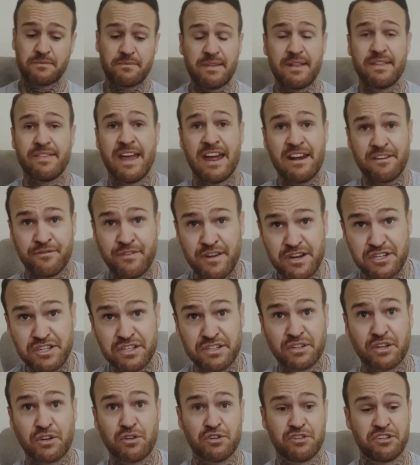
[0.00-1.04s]
That
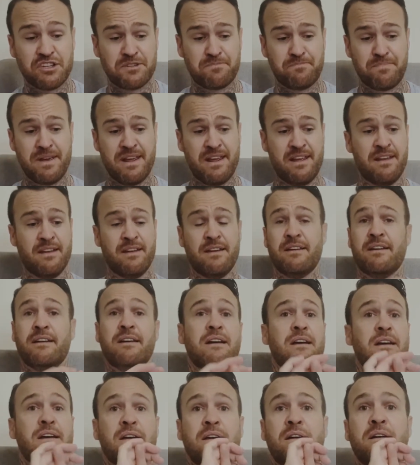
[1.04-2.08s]
vision could just be
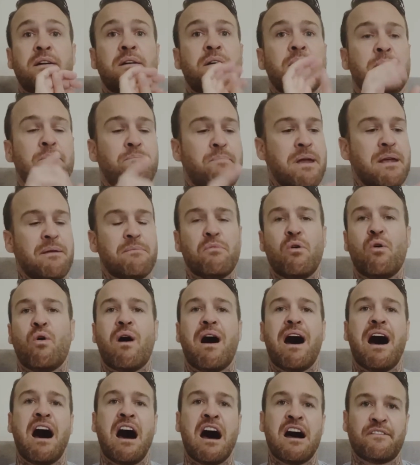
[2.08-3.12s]
being more a
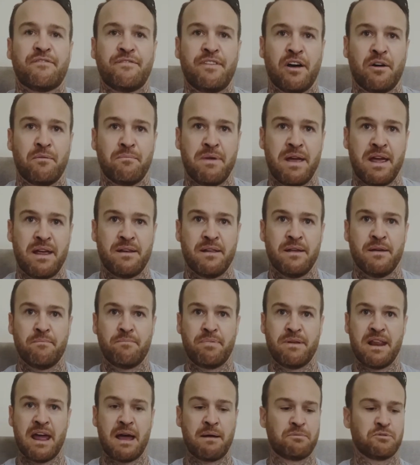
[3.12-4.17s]
heartfelt man,
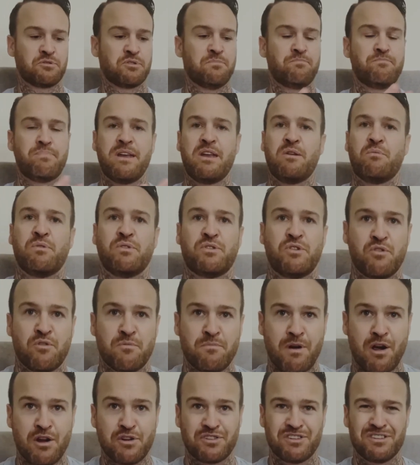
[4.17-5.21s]
being able to be with your
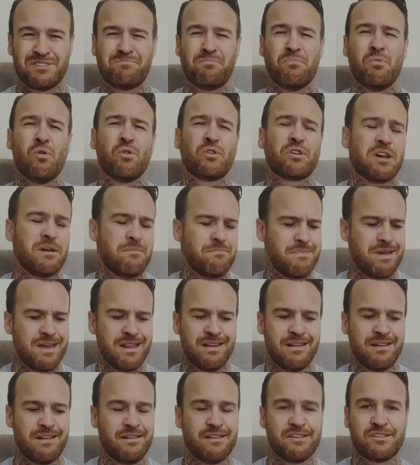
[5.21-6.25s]
emotions, more
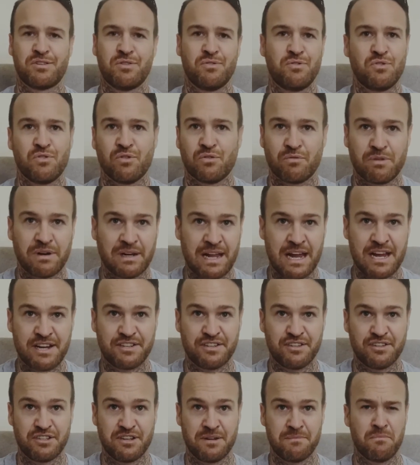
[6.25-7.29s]
committed to your
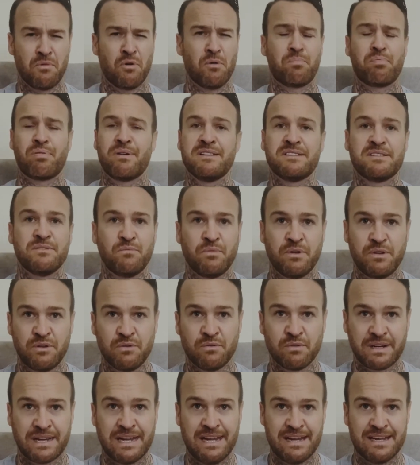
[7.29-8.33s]
relationship, more present with
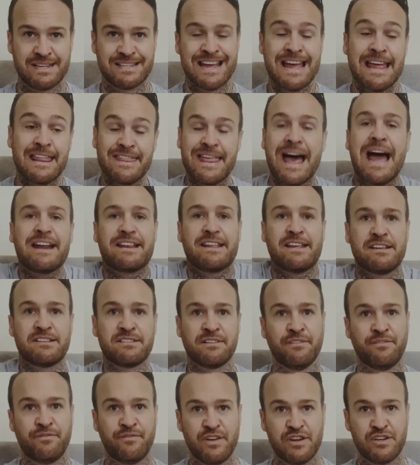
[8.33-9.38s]
your kids. That is a
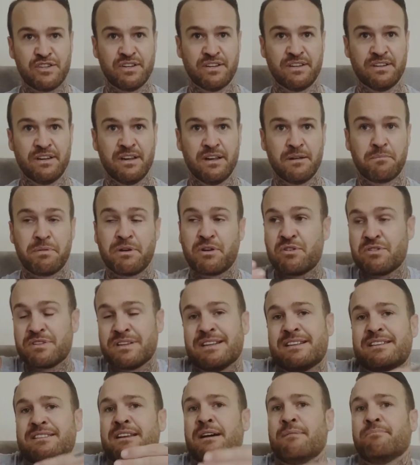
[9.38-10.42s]
vision, because
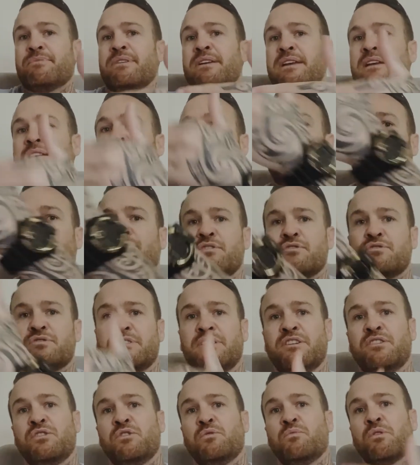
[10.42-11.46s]
there's something in the future
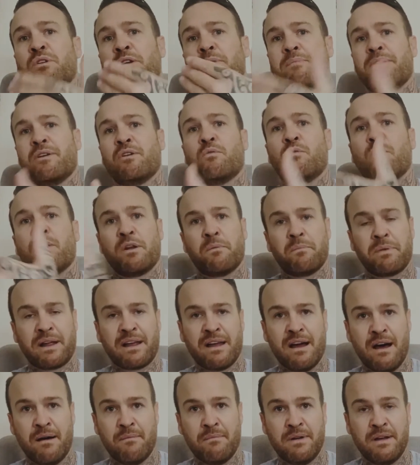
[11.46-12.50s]
that you want to be or want to
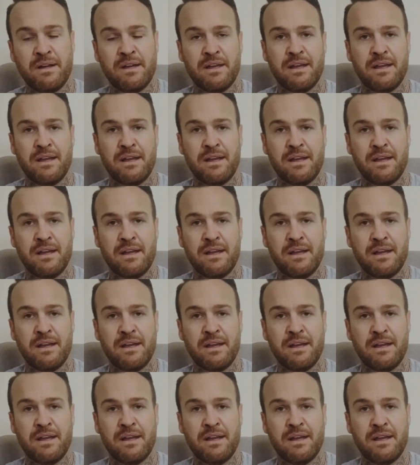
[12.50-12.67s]
become.